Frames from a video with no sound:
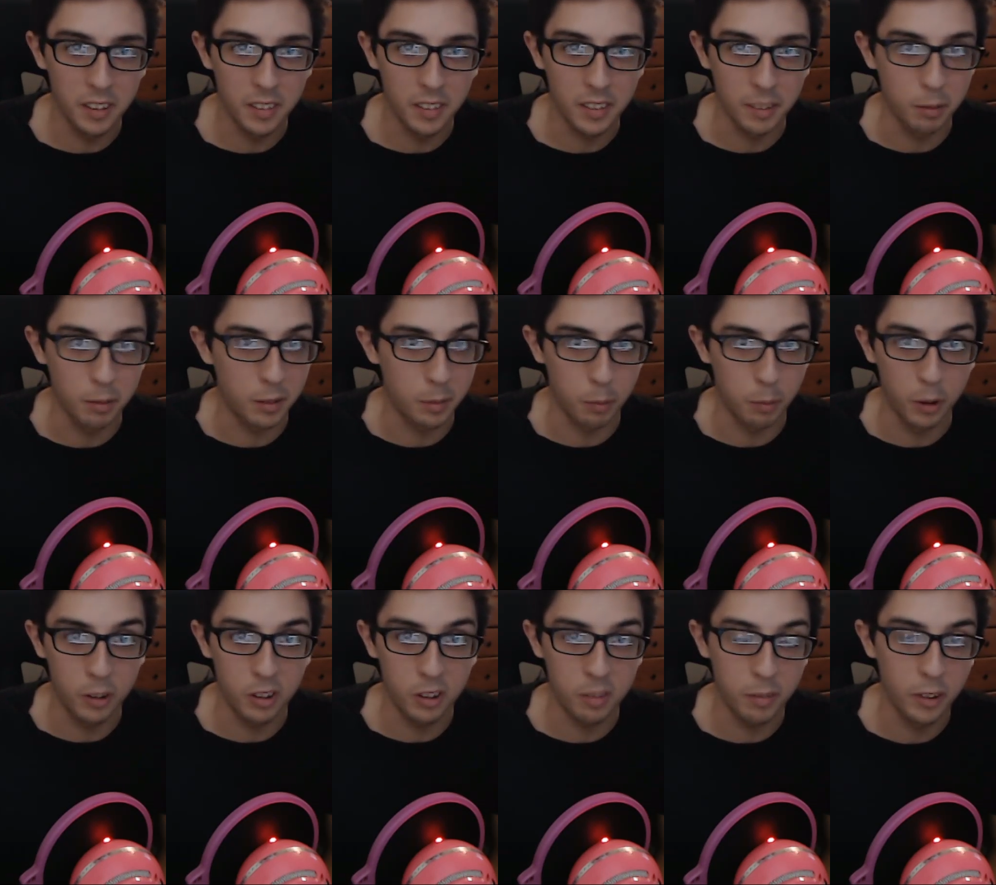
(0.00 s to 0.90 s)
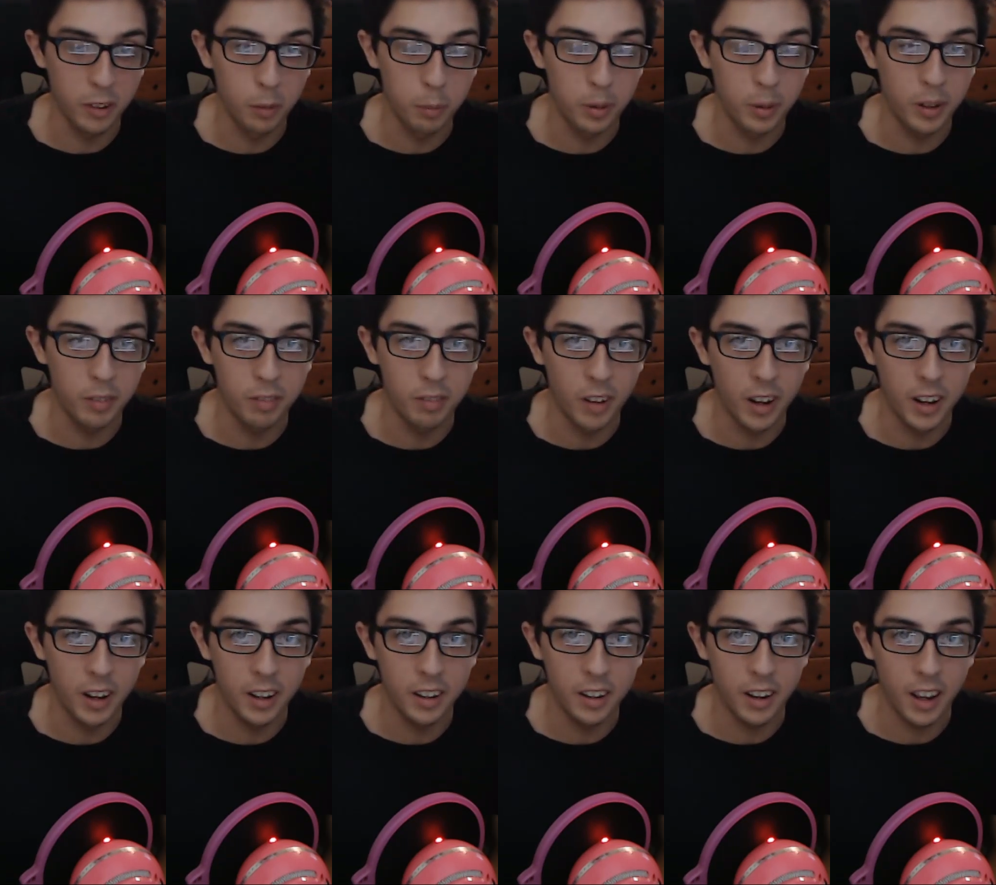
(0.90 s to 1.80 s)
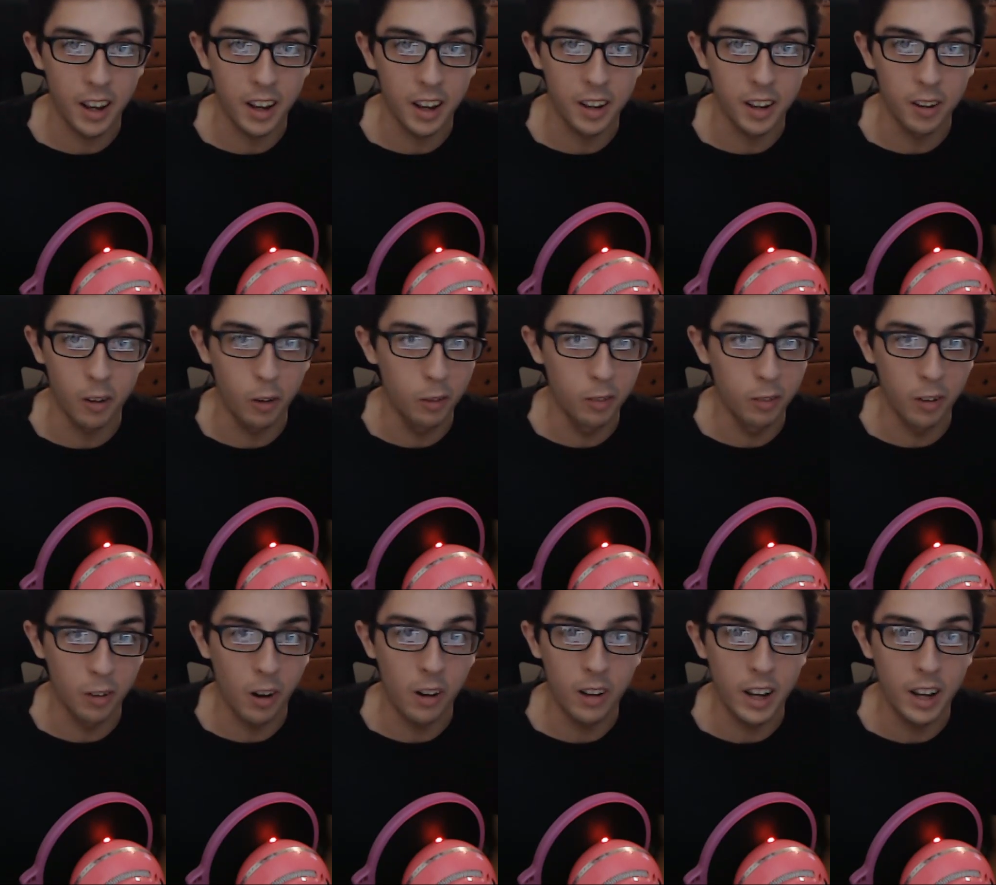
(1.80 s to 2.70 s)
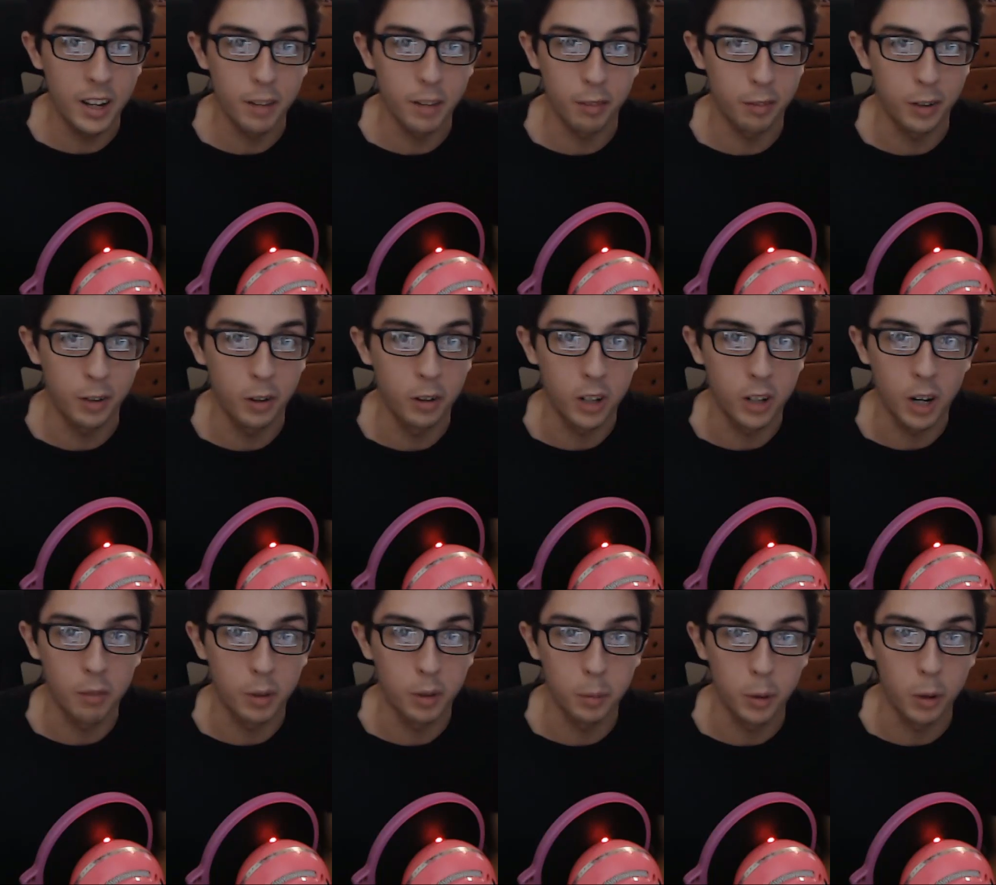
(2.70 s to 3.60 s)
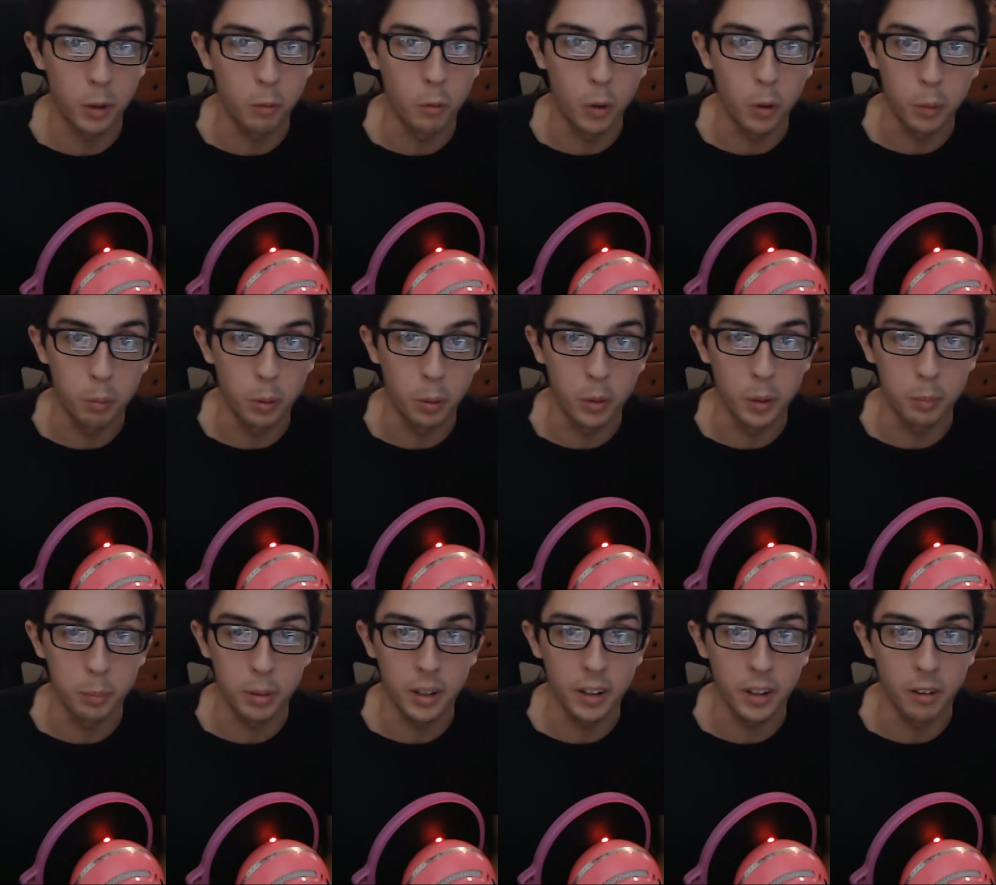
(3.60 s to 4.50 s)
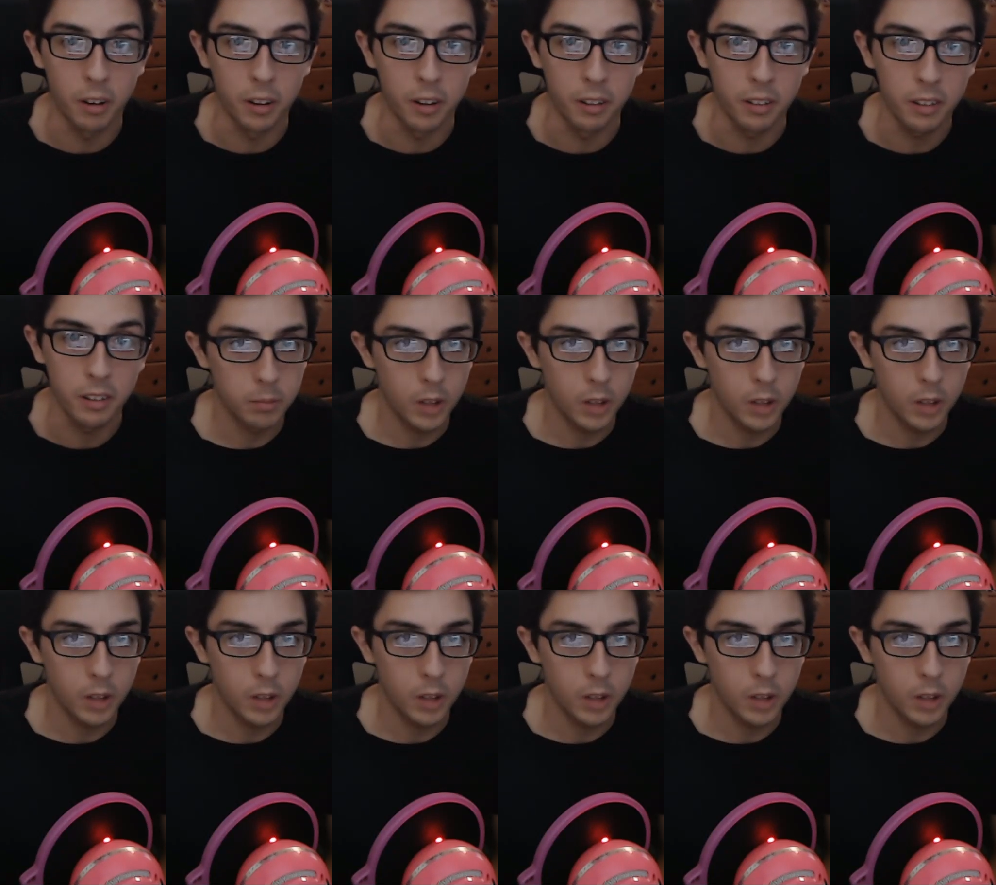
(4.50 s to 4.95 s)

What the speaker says: the switches feel pretty fine, and overall I never felt uncomfortable at one point playing on it.